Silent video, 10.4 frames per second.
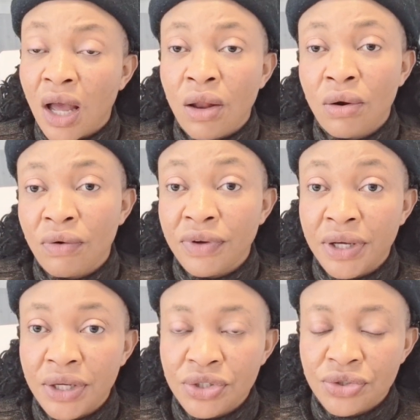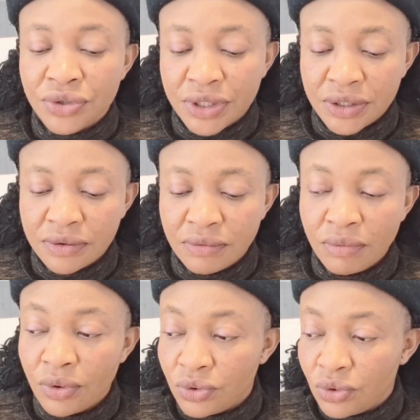a lot of hatred.
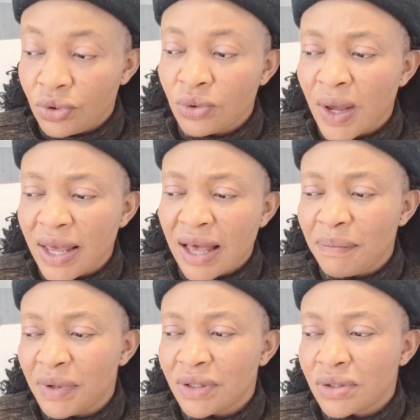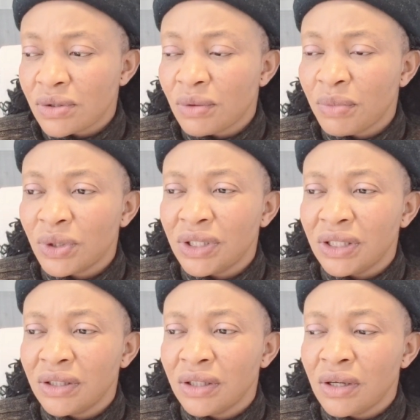But though you are happy
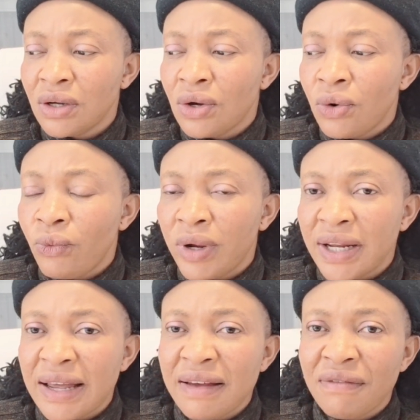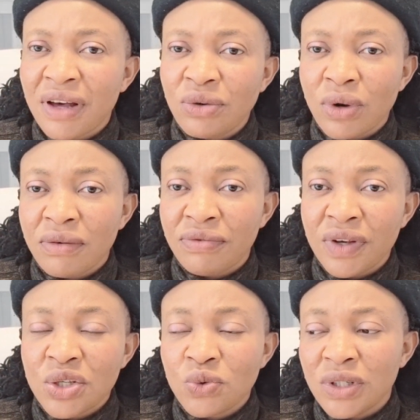somebody, whenever you are
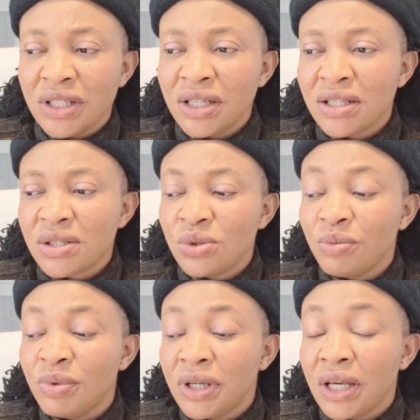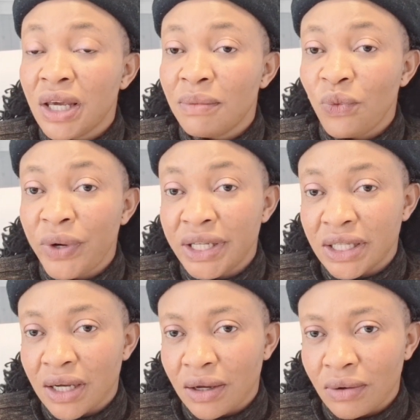faced with this, you became way
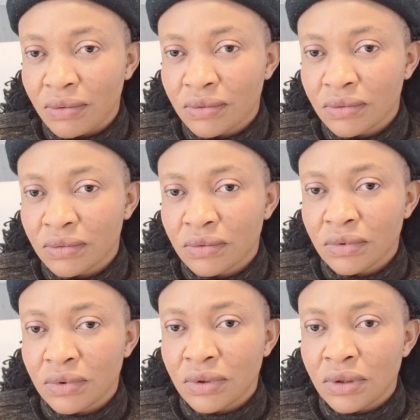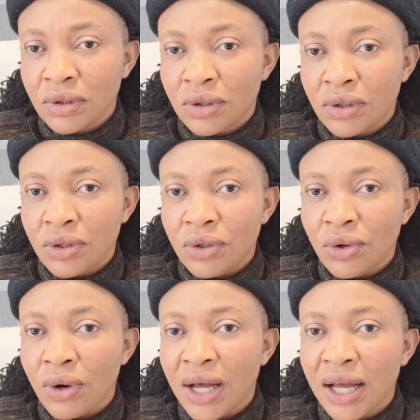down.
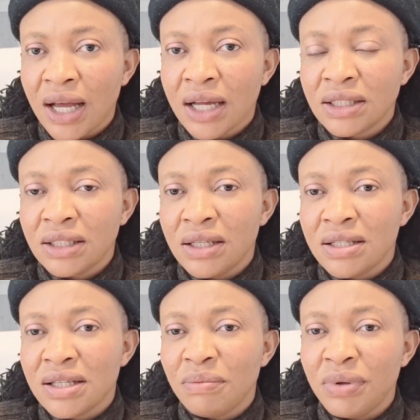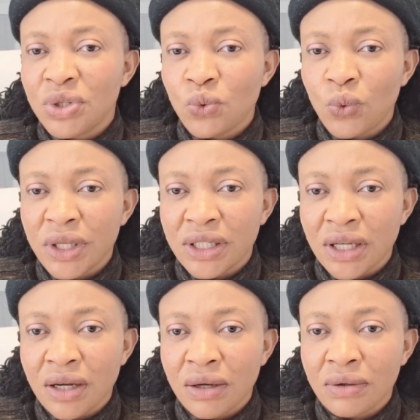Your heart is a bit way
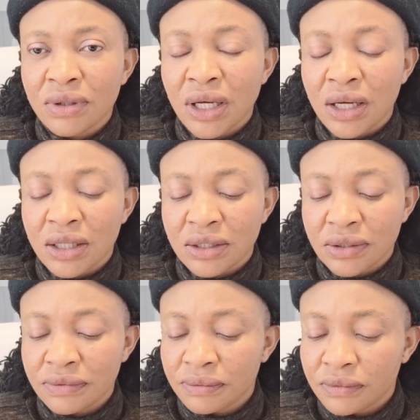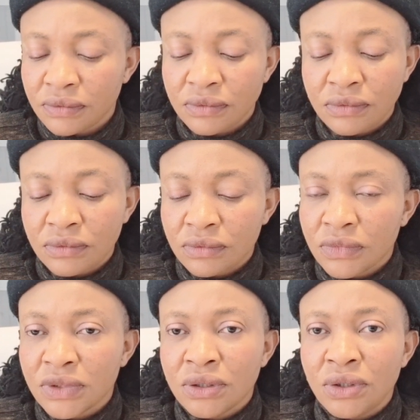down and
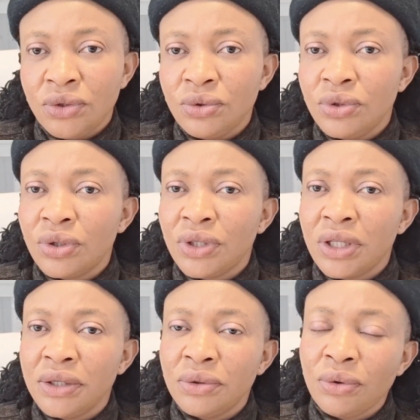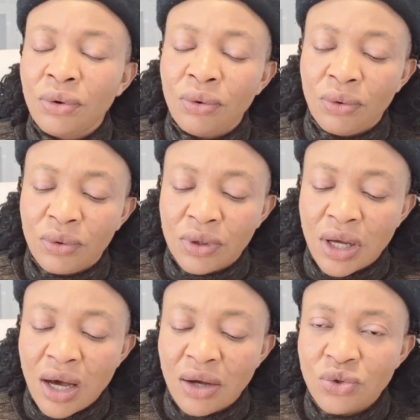you don't really know
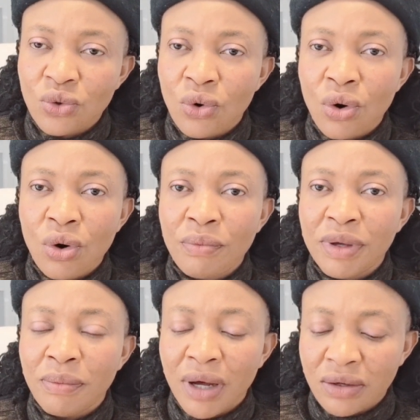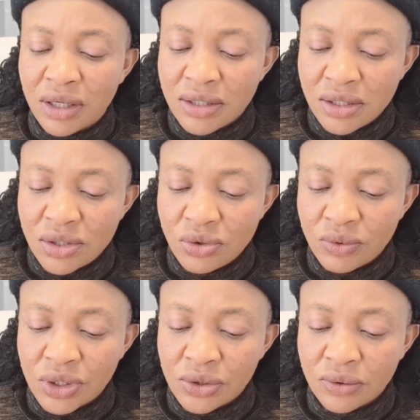how to come me about the
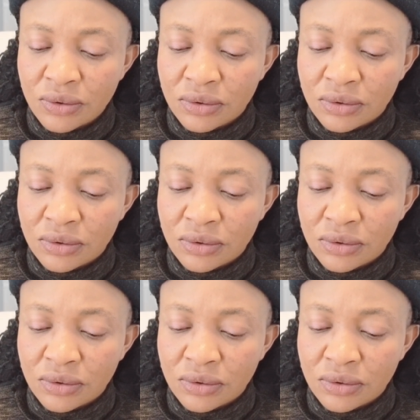situation